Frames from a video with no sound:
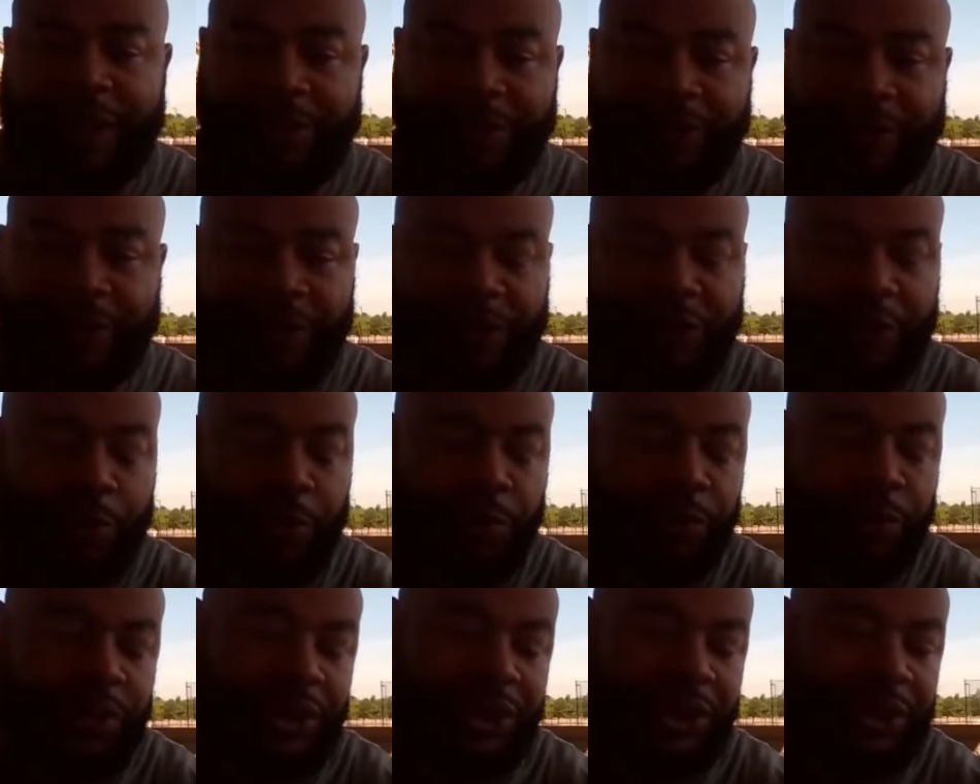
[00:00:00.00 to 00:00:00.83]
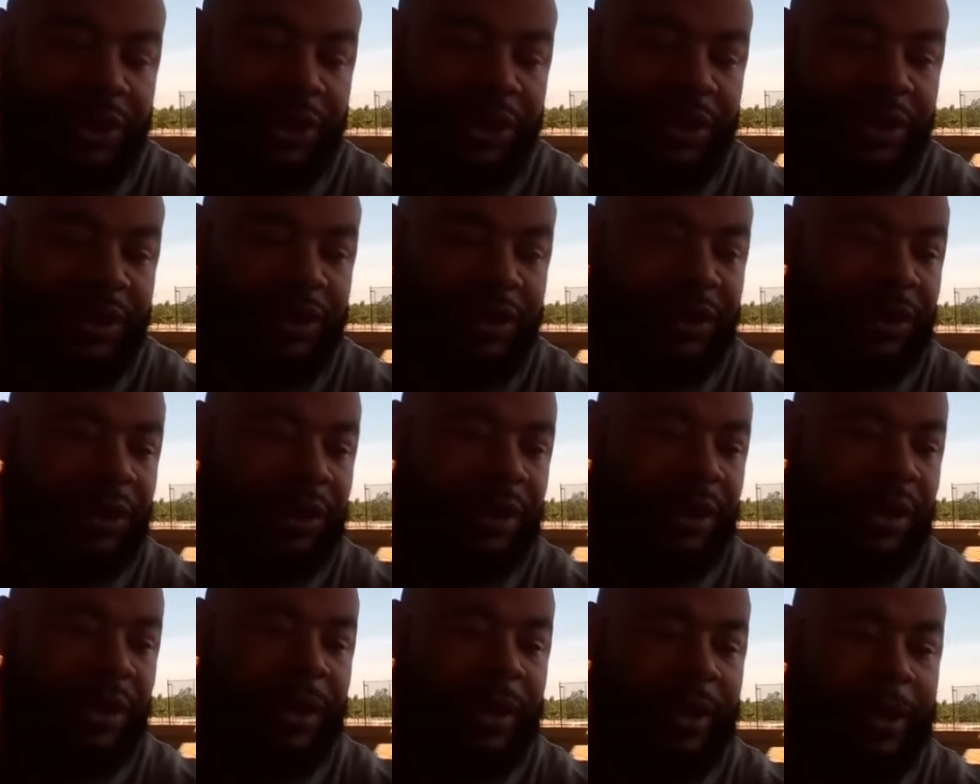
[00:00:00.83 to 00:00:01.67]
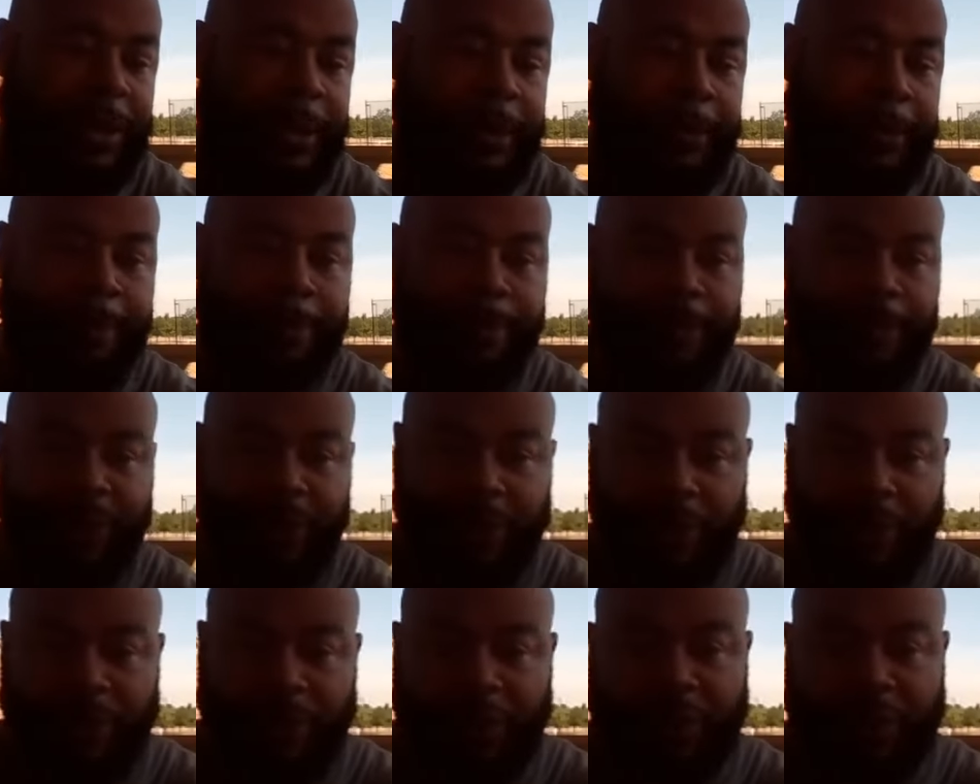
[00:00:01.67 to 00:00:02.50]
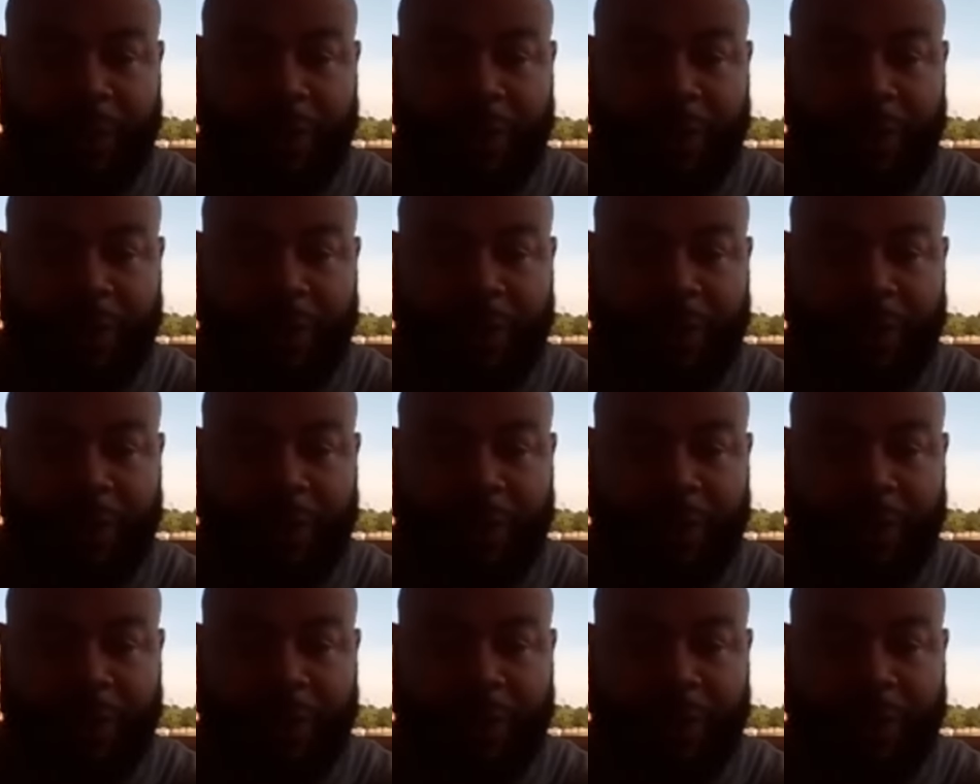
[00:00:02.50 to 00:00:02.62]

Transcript: efforts you're pushing um, you know your